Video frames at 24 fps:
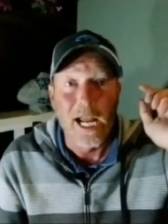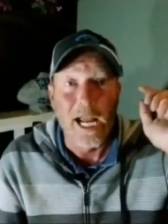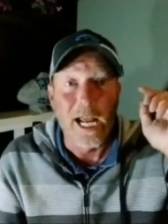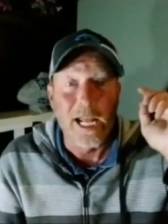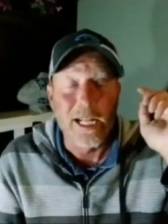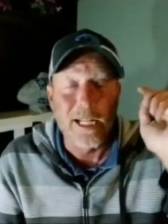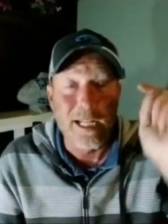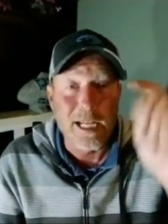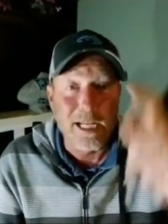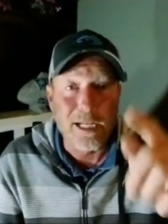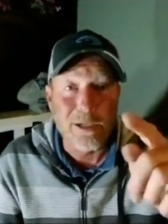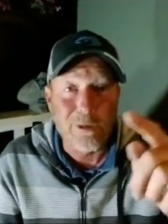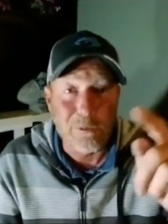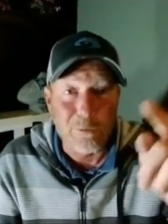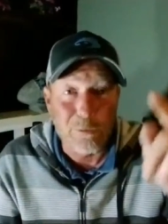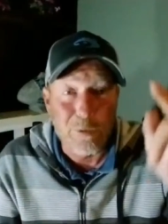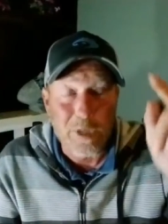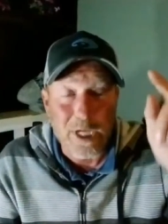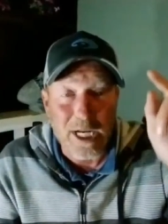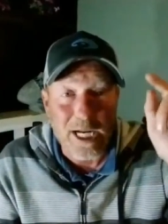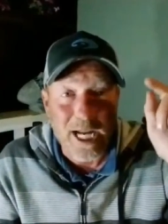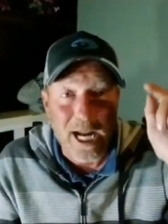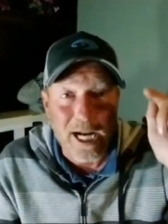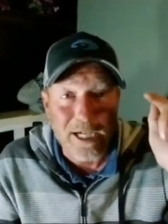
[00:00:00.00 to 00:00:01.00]
And then
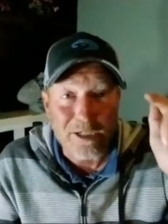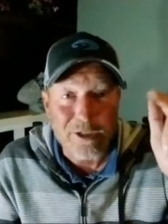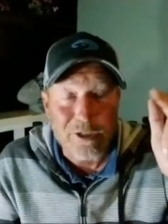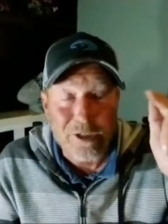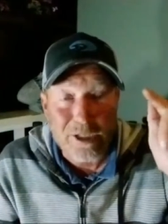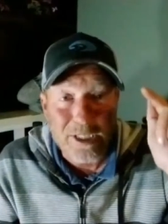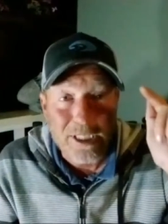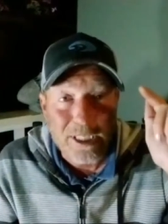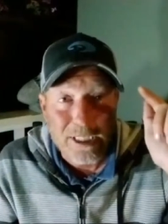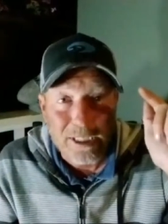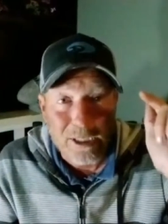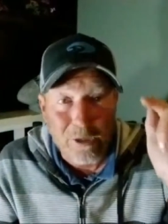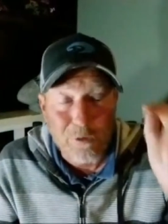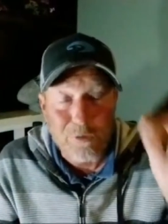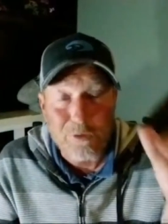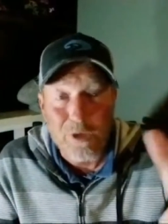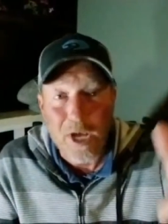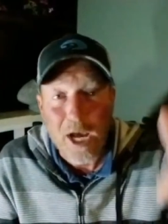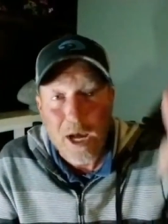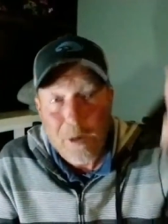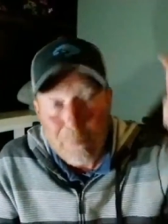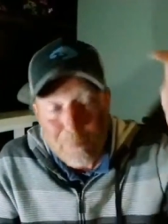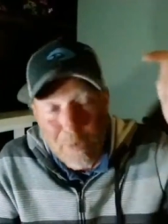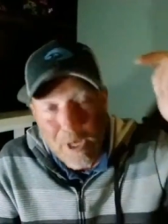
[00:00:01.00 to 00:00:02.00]
when it actually goes
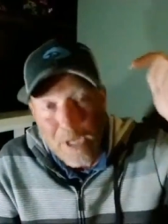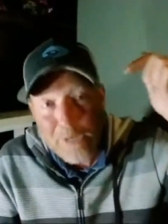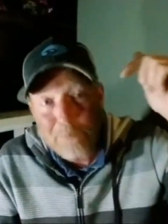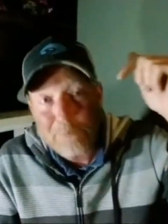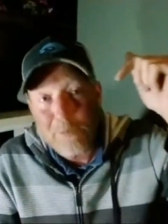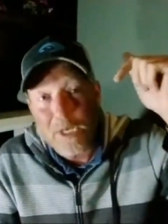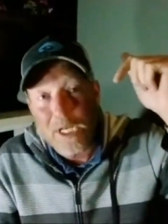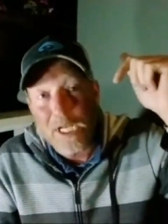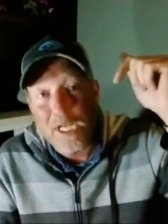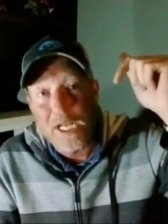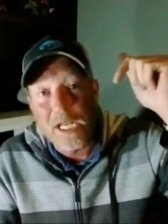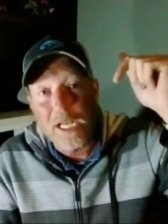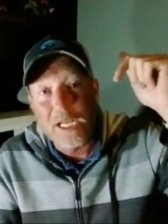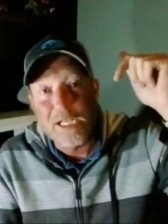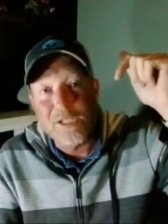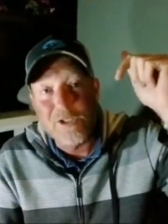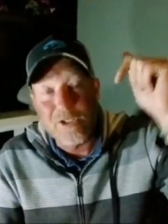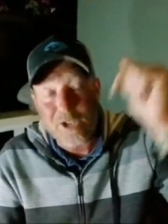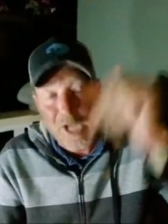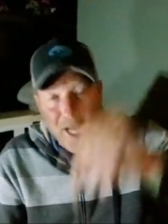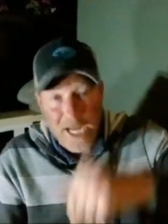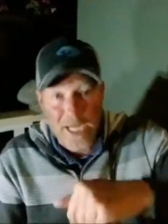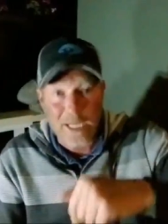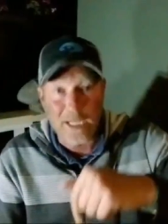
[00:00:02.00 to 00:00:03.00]
up on my
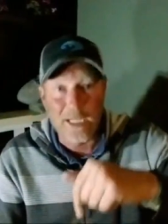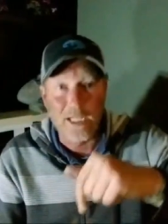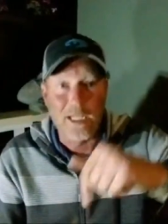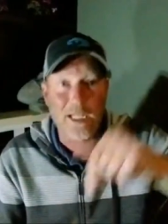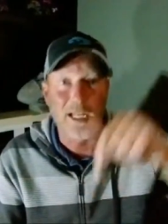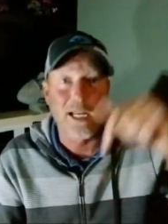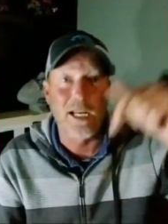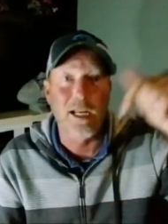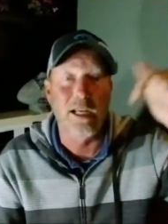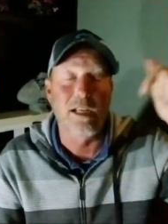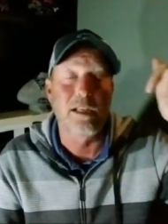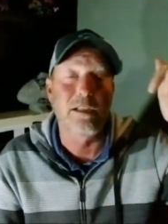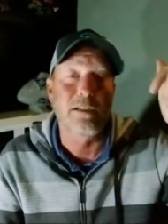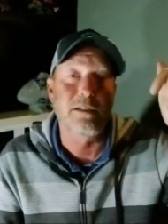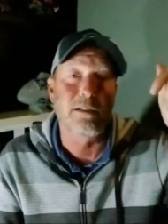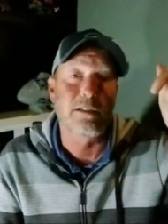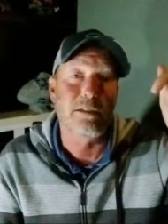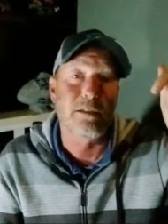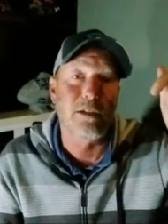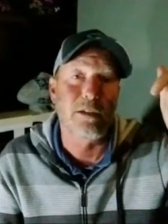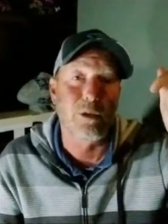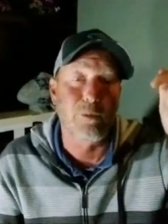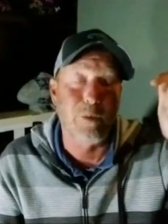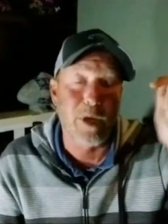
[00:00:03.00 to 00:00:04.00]
channel
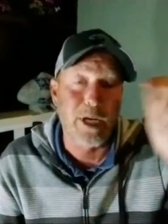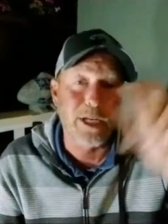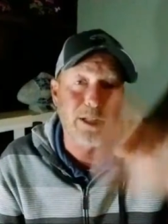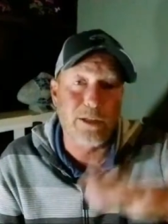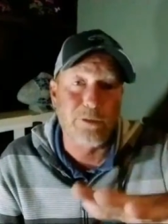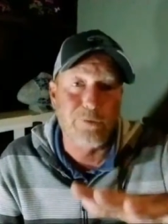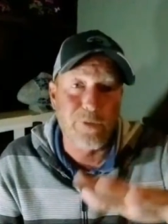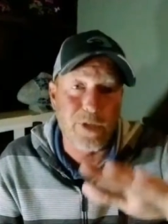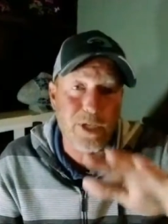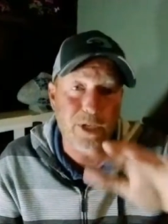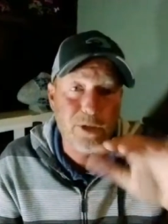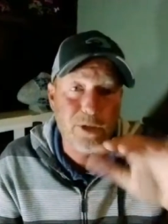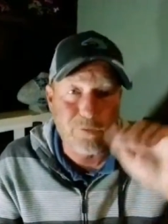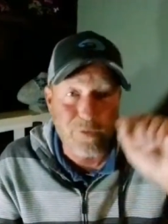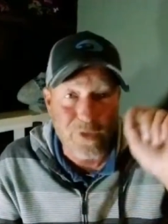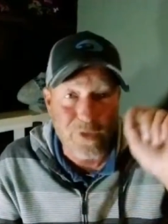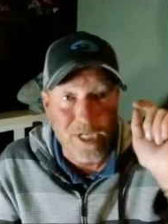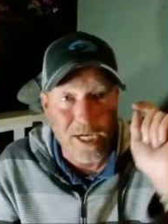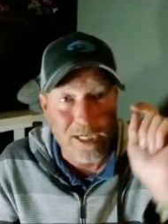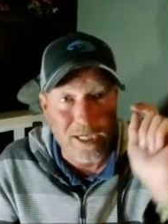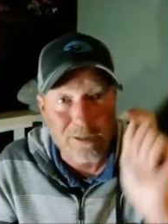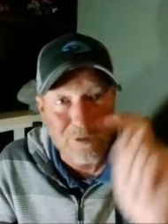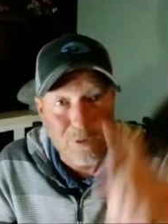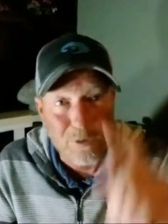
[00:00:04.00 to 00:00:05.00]
as a regular video for you
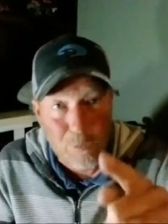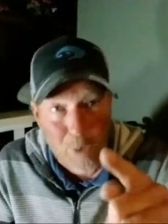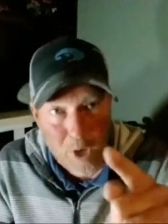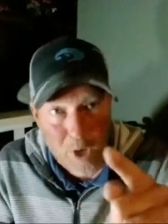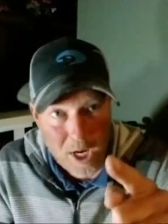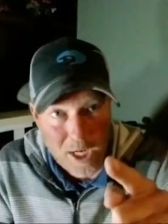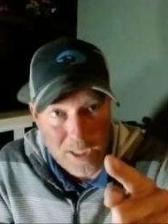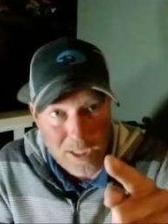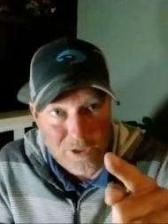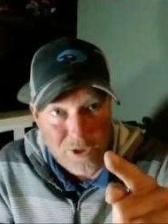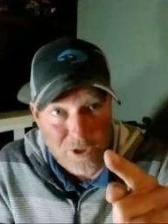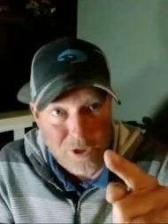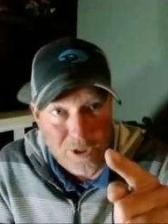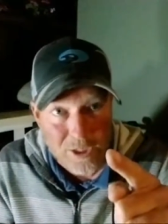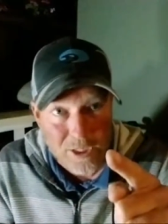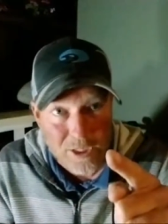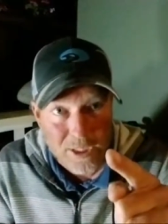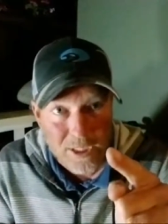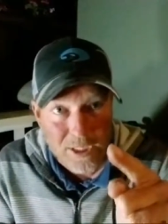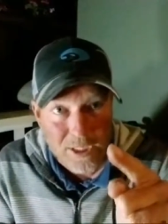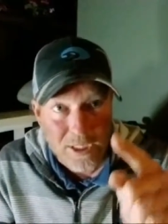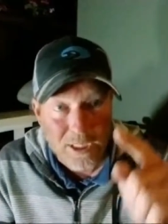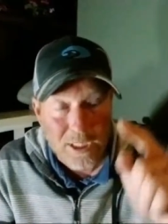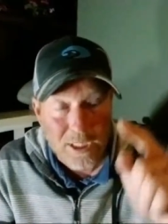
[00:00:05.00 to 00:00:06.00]
guys to watch,
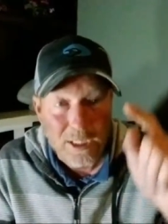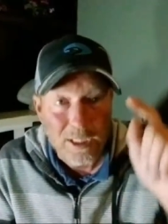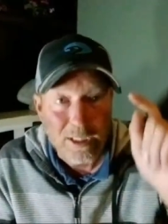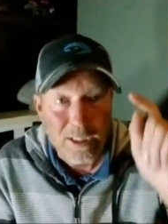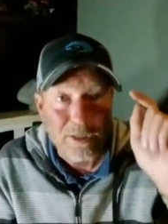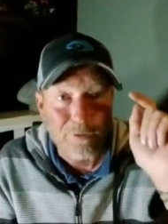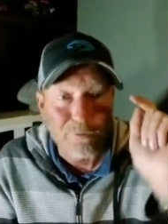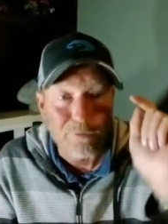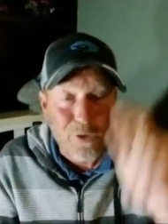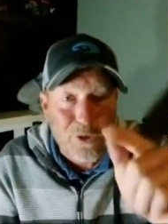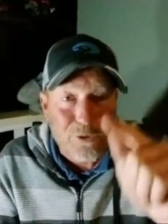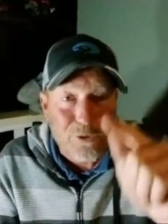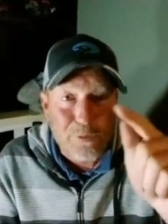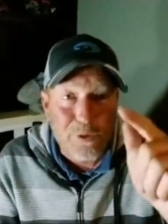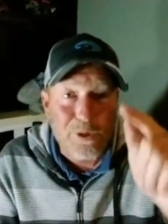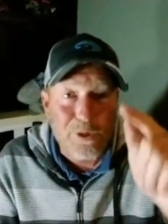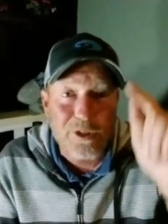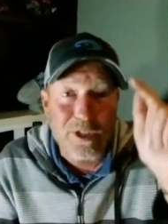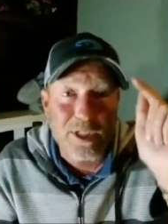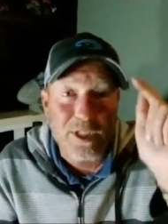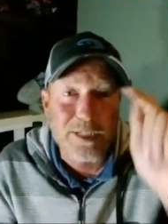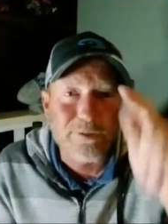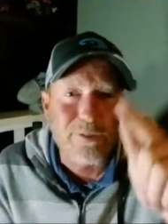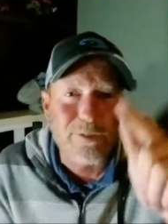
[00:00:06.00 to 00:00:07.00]
the first
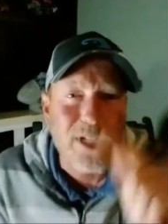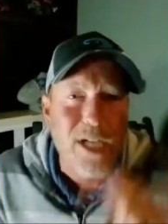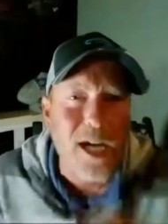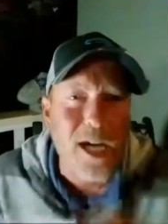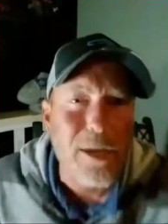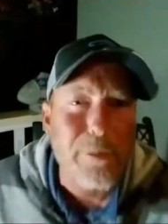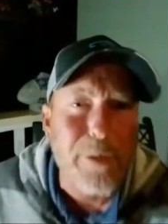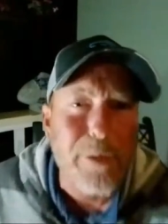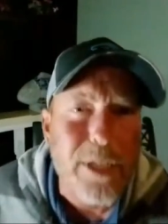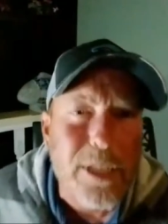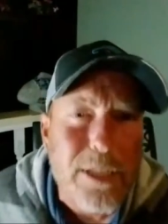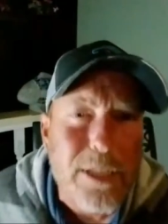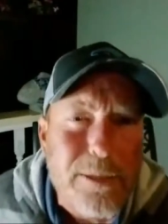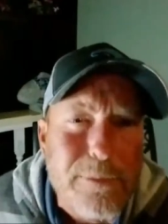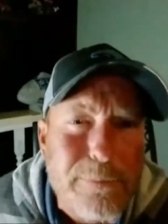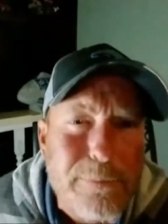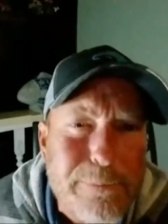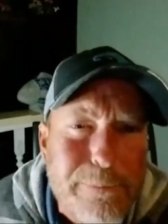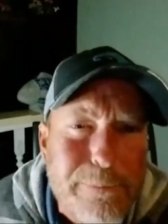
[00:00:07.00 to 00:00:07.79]
person to leave a comment